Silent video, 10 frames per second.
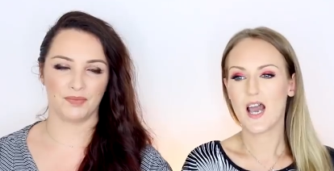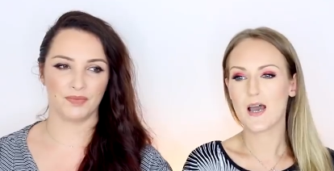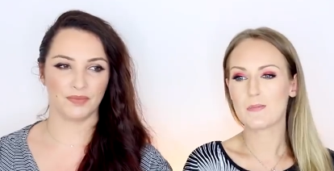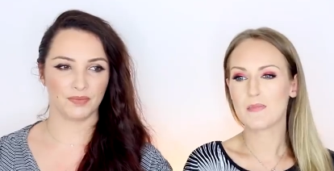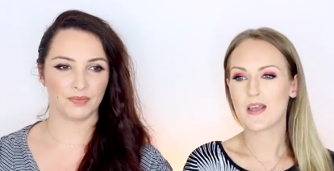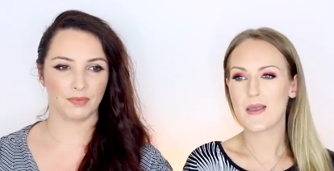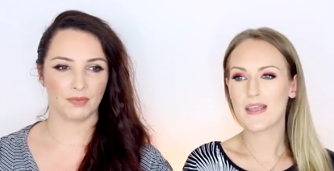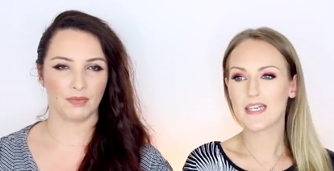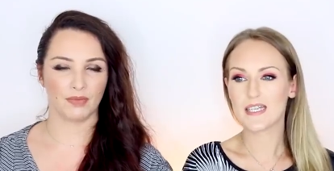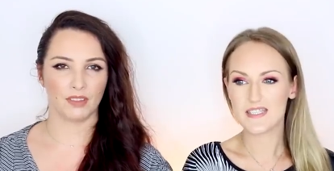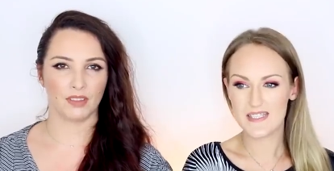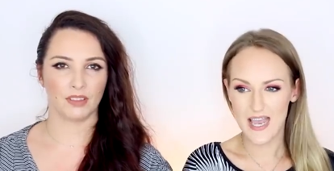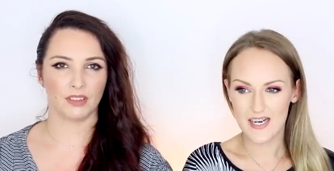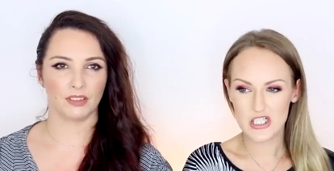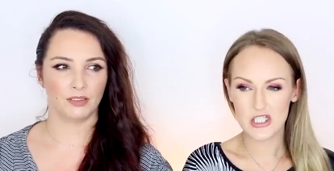Speaker 1: Um, it is
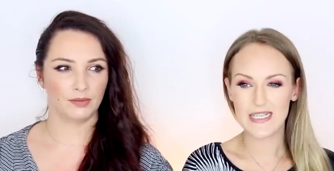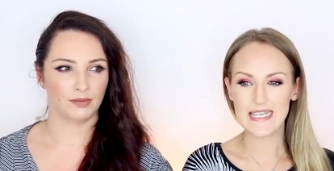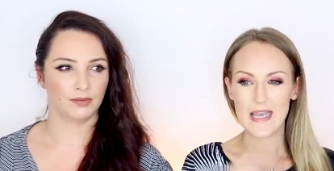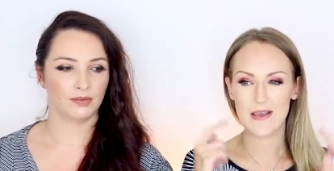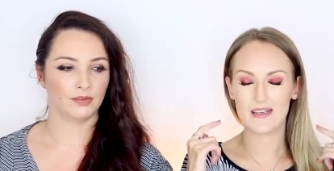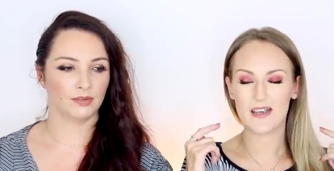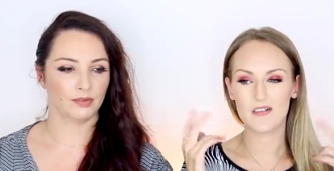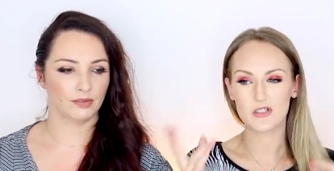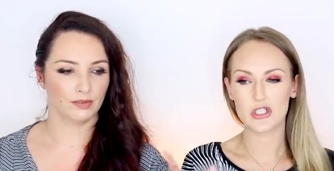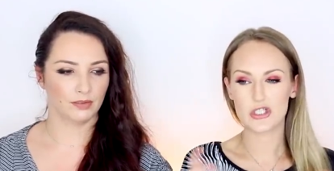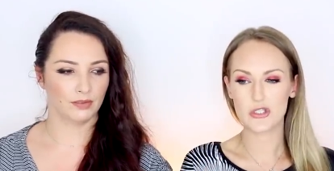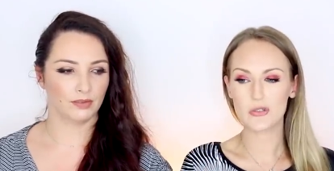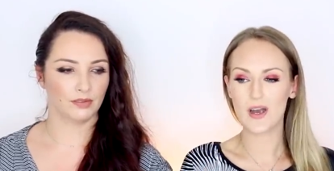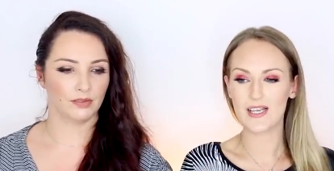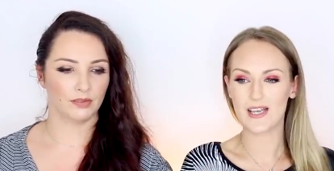actually... I've got
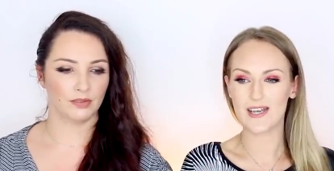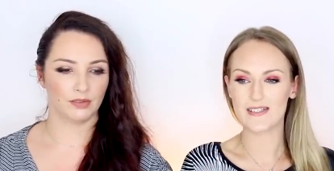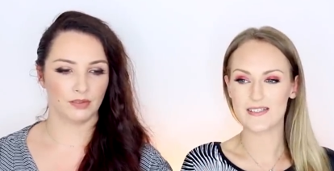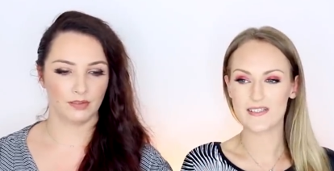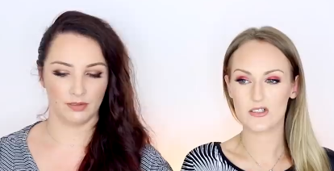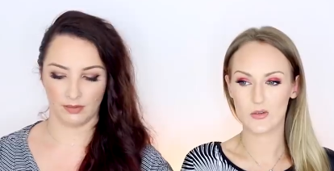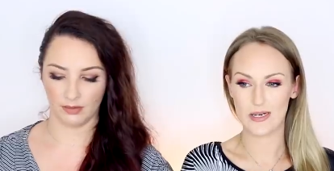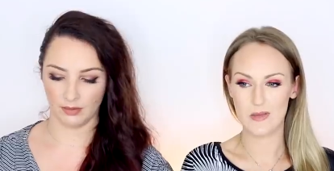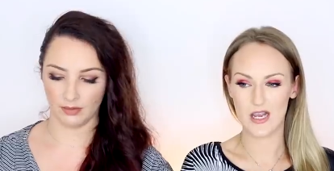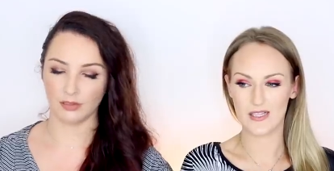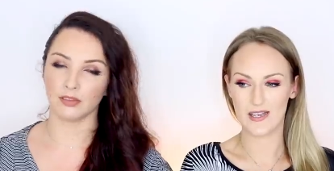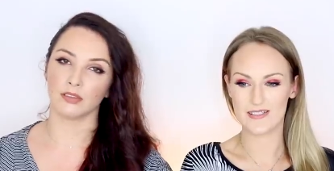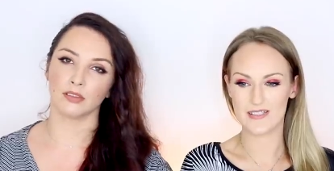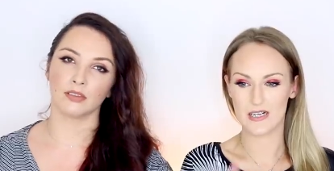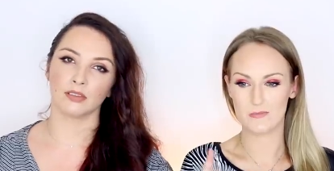two highlighters, cream
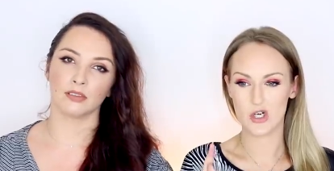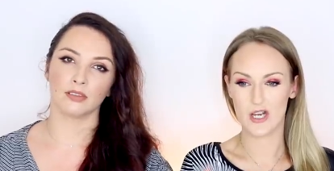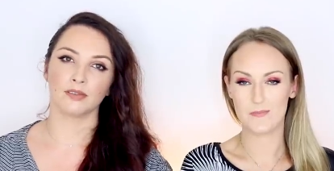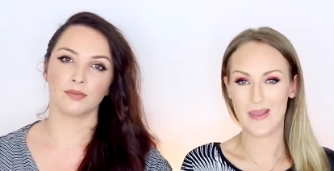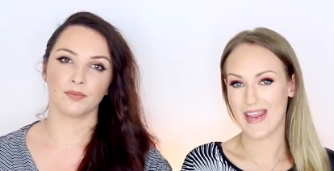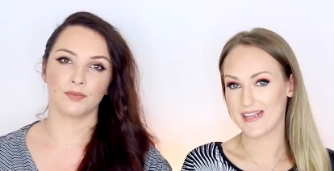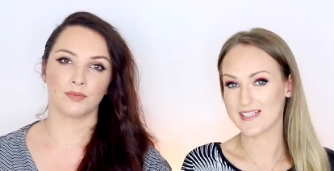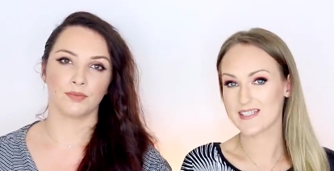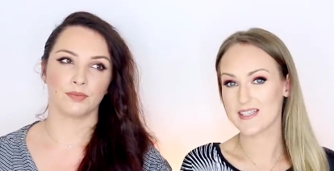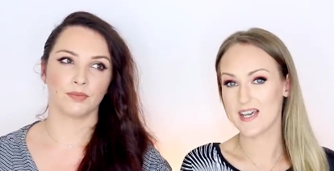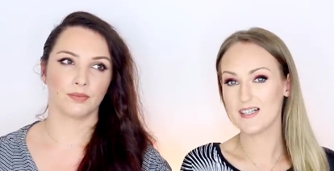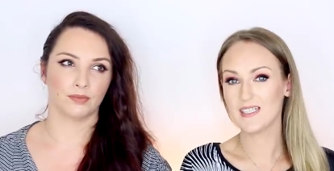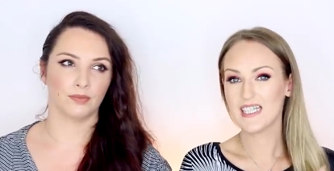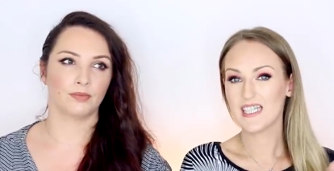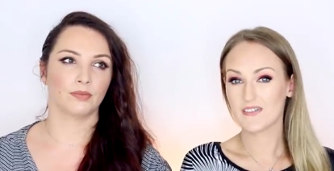highlighters, that I'm trying to pan this year.
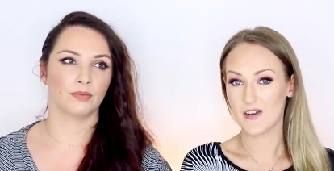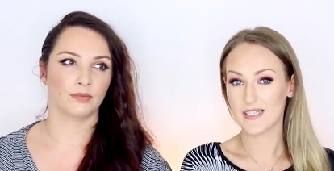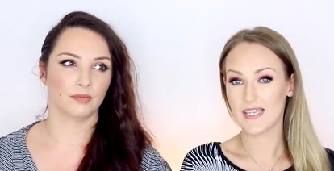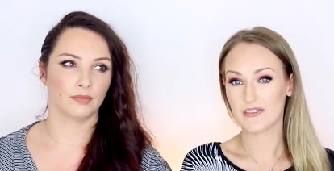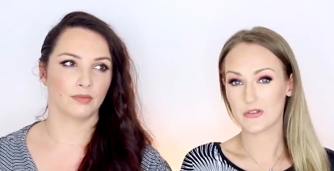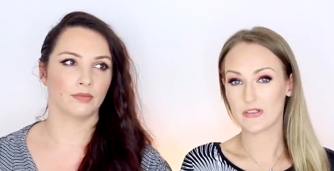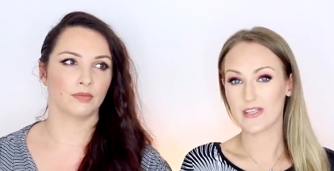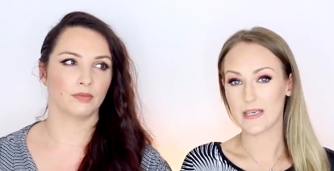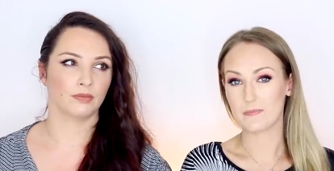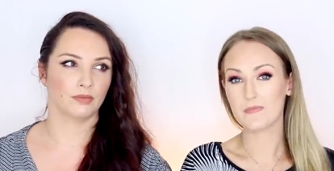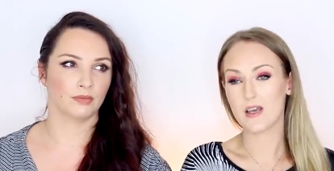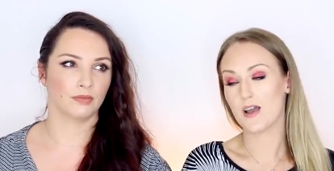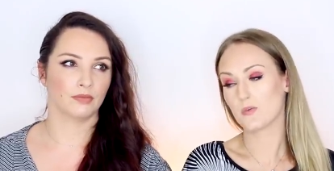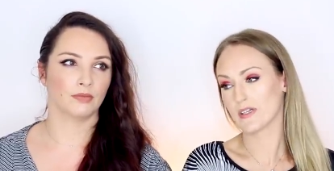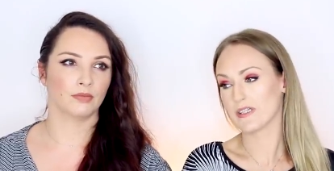Mm-hmm. If I can get through them,
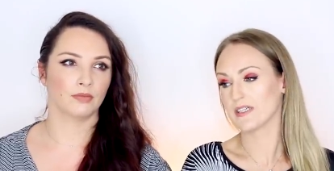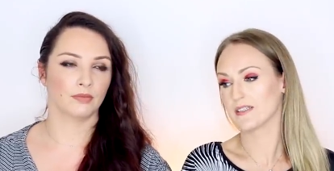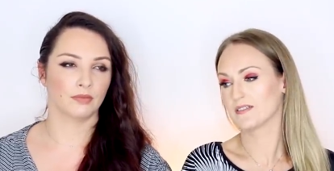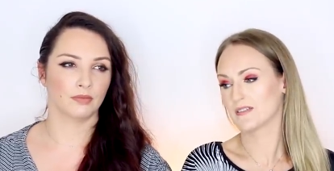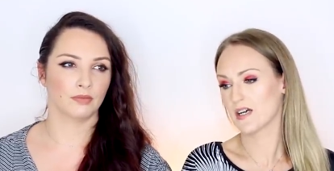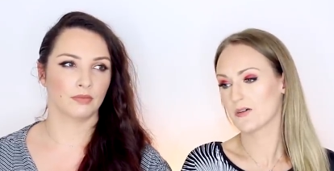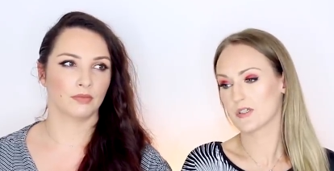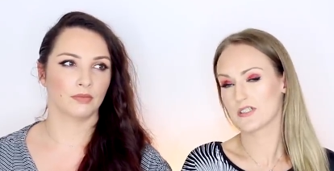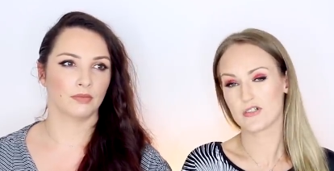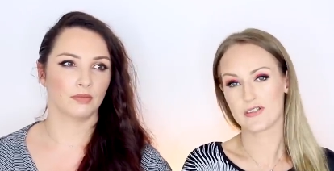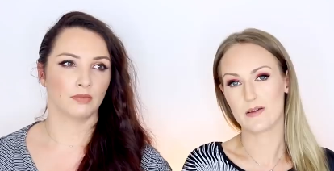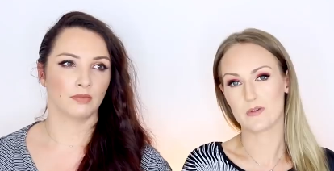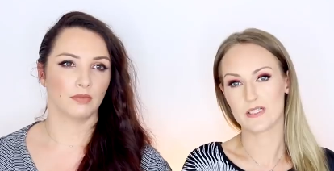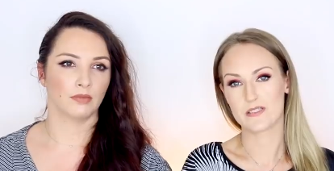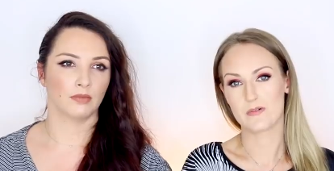I want to I want to do that
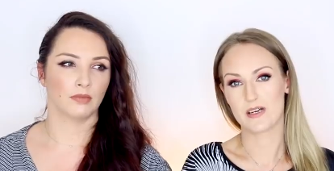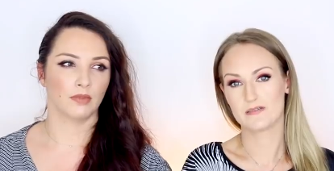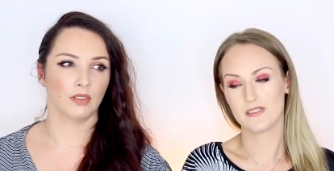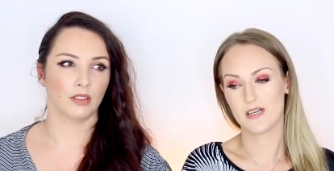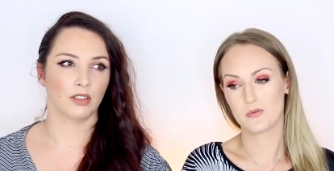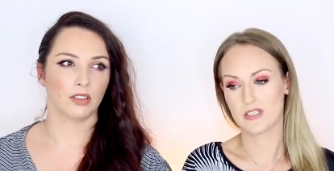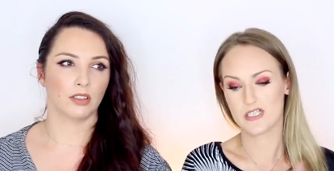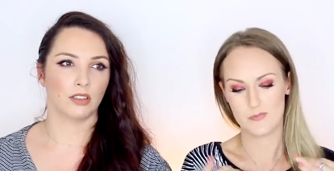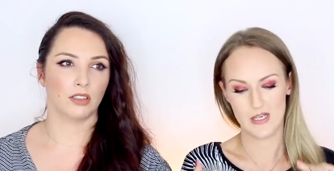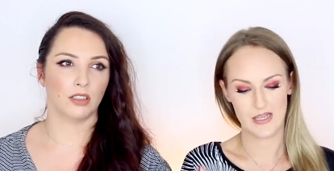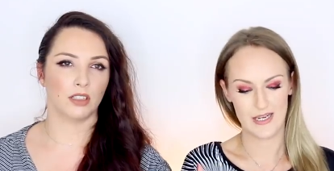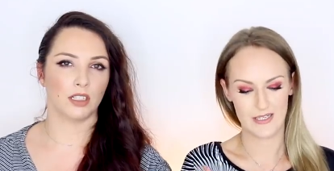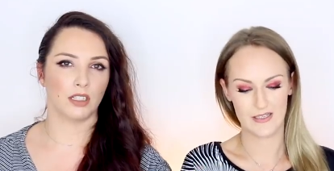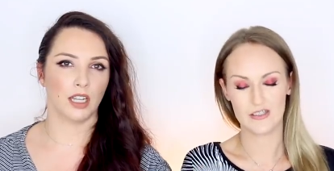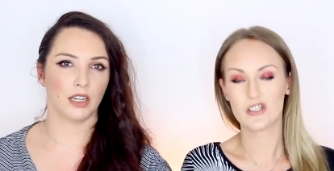one as well. I want it to be Good like
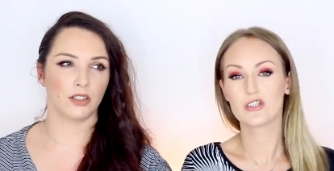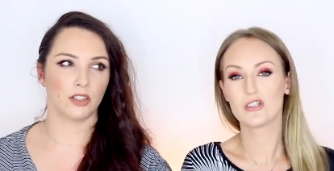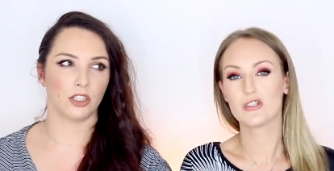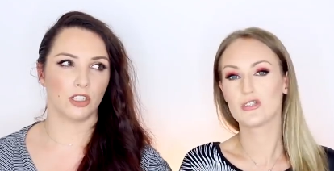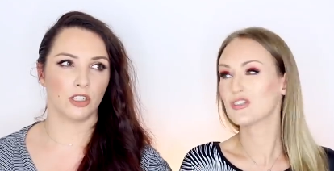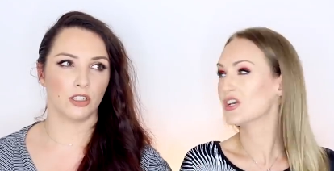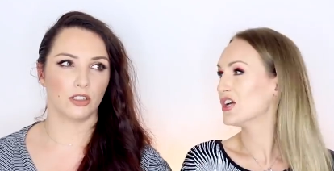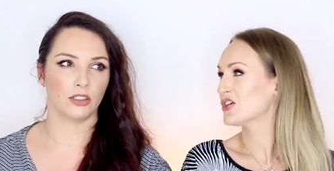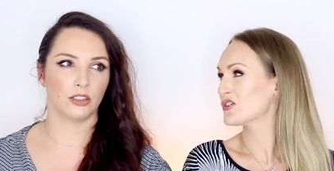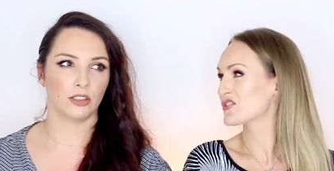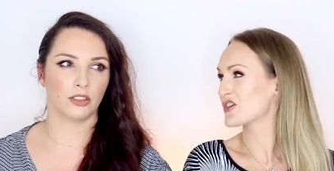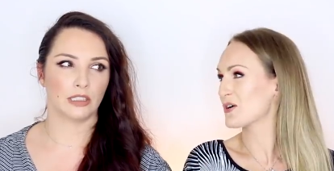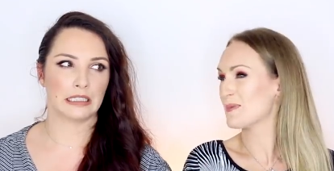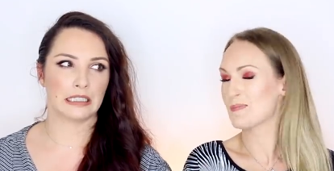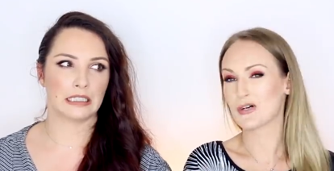a... luck to you. Use it
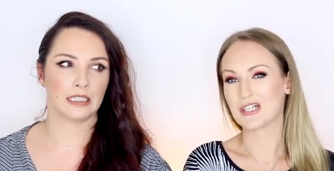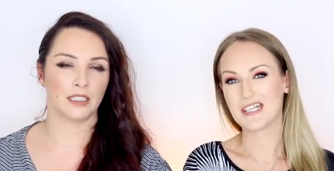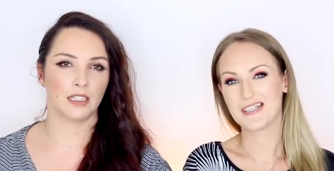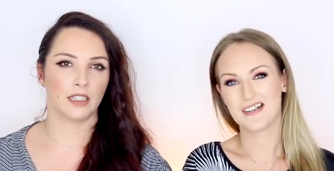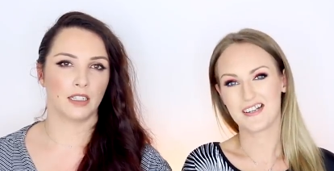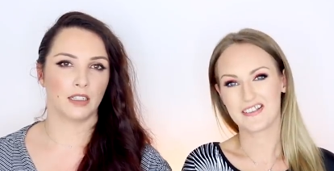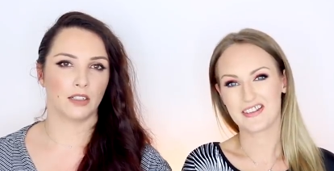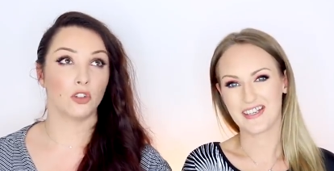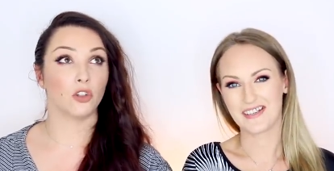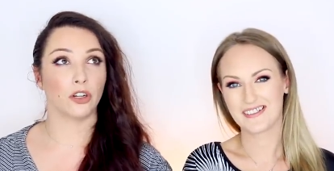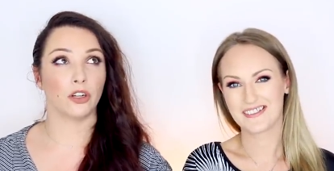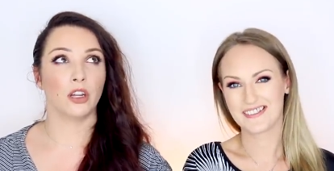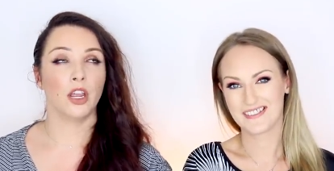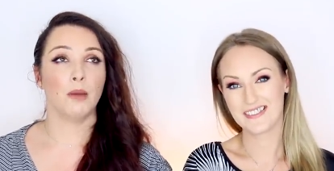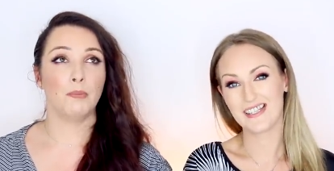on my body kind of thing. True.
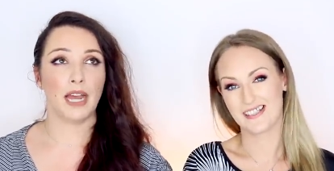Yeah.